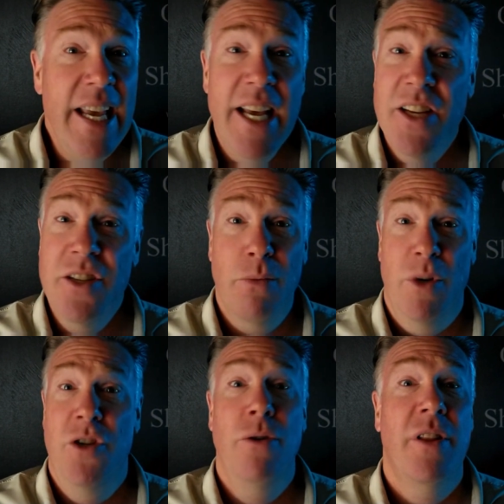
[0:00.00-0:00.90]
is
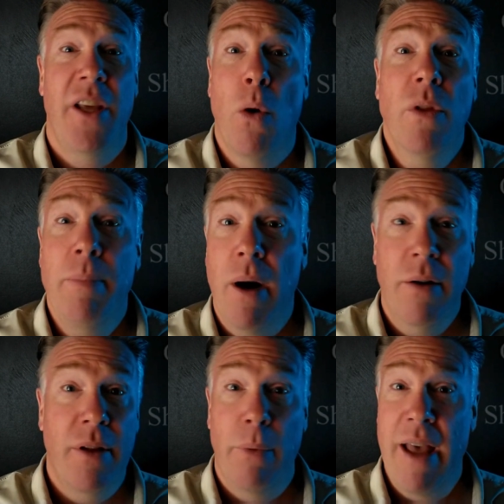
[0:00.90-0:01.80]
we shoot at the only
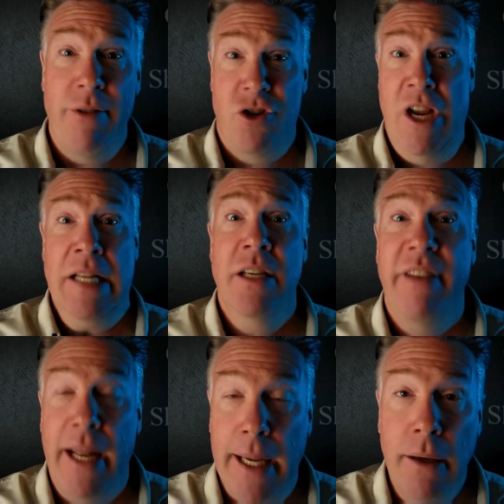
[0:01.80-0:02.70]
part that we have a chance
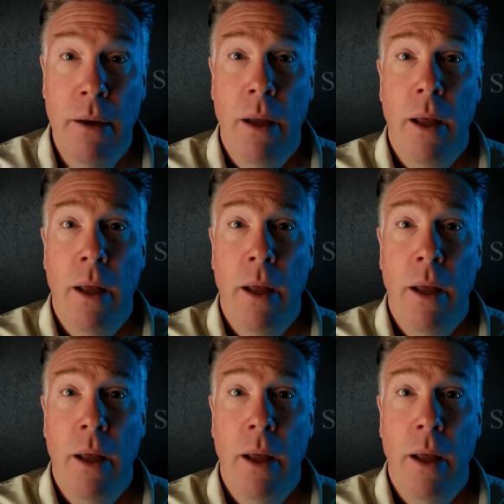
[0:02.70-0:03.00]
of hitting,